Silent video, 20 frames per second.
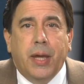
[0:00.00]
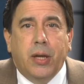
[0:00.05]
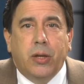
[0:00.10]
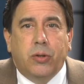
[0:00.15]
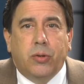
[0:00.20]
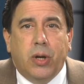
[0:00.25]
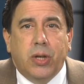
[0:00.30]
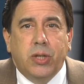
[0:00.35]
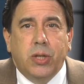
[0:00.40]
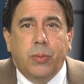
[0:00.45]

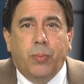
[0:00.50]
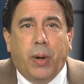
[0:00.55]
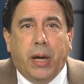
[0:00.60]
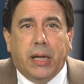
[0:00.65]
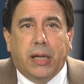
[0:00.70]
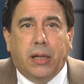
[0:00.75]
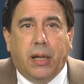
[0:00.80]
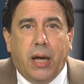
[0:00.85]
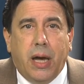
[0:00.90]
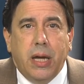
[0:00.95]
Trusted by
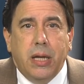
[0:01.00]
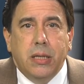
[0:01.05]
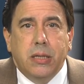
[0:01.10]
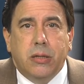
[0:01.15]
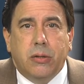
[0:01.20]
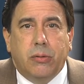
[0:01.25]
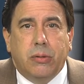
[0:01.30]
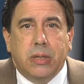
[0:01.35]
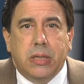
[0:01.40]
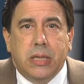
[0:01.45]
clients
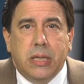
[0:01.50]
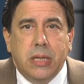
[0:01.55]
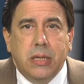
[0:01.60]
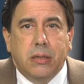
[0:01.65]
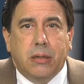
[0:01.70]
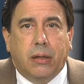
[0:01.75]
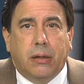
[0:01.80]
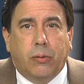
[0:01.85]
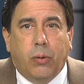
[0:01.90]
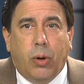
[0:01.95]
who
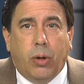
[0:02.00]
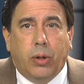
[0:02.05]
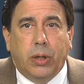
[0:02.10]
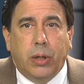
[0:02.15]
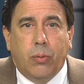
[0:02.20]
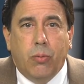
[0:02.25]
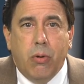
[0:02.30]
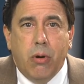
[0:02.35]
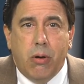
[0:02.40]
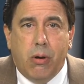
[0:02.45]
insist on quality
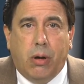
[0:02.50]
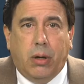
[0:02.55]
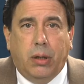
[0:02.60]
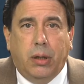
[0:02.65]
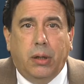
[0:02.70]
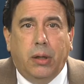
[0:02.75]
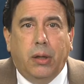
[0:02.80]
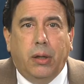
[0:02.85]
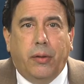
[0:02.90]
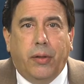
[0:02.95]
work,
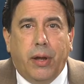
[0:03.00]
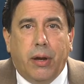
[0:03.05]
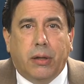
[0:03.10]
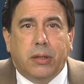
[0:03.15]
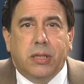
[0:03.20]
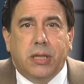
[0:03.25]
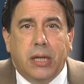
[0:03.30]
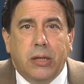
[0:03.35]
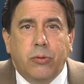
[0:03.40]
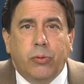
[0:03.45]
they are
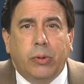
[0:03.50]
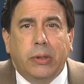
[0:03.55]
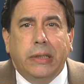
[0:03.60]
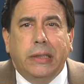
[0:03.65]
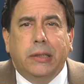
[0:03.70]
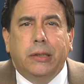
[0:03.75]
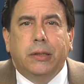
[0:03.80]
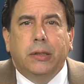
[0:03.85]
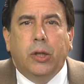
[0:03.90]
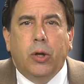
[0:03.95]
centrally
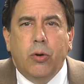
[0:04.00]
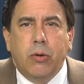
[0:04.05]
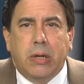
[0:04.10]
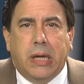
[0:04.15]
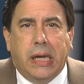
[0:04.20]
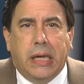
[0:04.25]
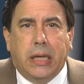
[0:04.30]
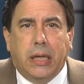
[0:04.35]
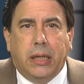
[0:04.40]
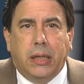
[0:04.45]

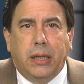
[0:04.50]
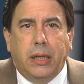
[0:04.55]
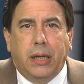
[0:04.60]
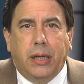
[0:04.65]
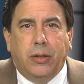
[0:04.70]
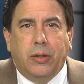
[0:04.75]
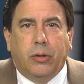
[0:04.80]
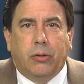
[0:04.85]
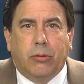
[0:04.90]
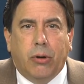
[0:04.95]
located
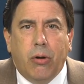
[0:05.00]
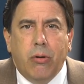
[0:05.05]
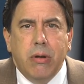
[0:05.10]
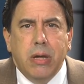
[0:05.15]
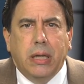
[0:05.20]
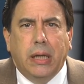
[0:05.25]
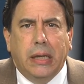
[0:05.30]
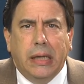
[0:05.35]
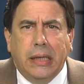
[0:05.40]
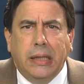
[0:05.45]
in the
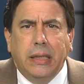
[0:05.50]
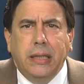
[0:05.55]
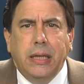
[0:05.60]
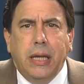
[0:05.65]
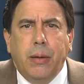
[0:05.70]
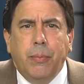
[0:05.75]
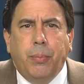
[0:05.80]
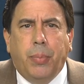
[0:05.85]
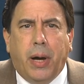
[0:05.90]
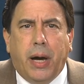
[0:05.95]
growing Inland
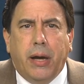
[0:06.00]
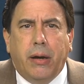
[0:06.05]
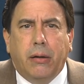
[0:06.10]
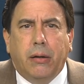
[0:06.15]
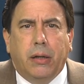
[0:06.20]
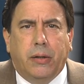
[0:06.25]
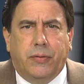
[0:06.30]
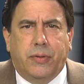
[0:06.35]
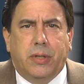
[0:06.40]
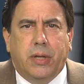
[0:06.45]

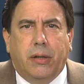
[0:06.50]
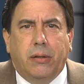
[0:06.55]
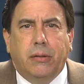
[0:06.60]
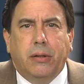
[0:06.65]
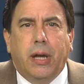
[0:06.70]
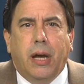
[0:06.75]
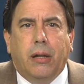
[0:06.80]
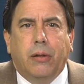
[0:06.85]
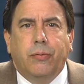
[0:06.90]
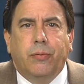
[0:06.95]
Empire of Southern
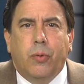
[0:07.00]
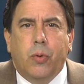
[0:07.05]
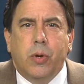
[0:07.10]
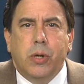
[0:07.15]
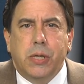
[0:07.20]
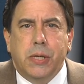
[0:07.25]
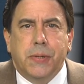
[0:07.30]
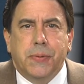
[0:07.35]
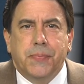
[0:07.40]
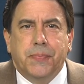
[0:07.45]

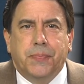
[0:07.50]
California.